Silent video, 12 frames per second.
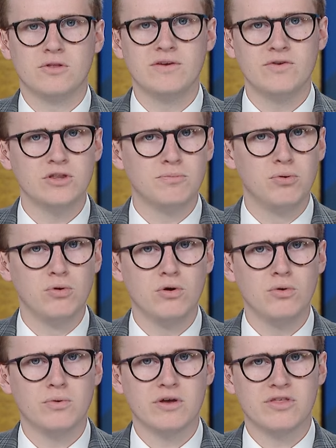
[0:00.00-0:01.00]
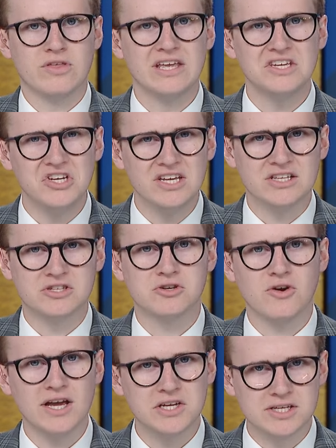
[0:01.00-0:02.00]
Leaving the pool with itchy
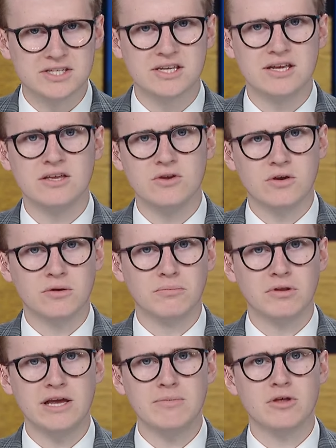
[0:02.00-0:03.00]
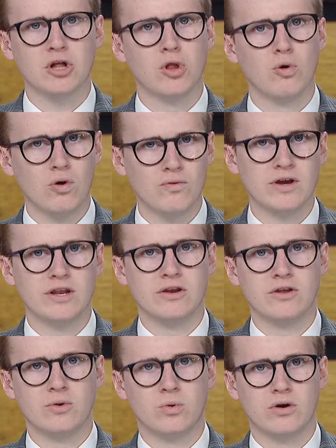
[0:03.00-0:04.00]
and scratchy skin, you can blame the
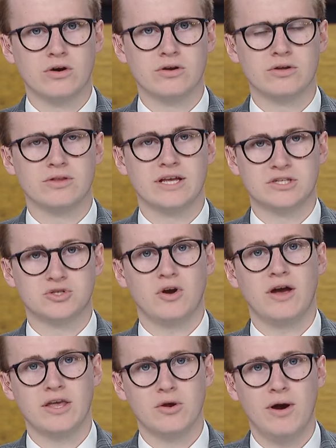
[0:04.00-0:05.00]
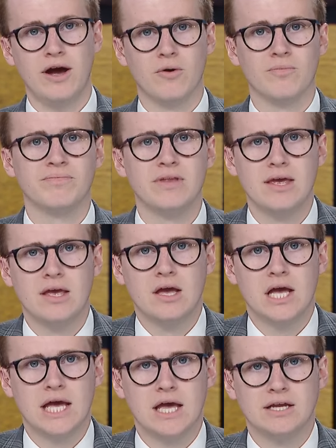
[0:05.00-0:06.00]
chlorine that's drying you out.
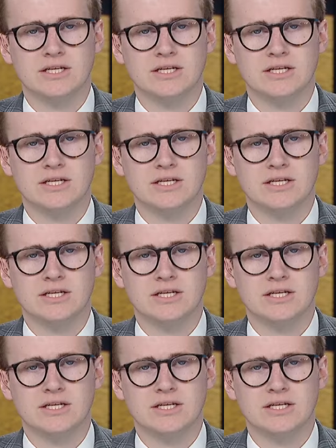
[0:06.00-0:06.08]
A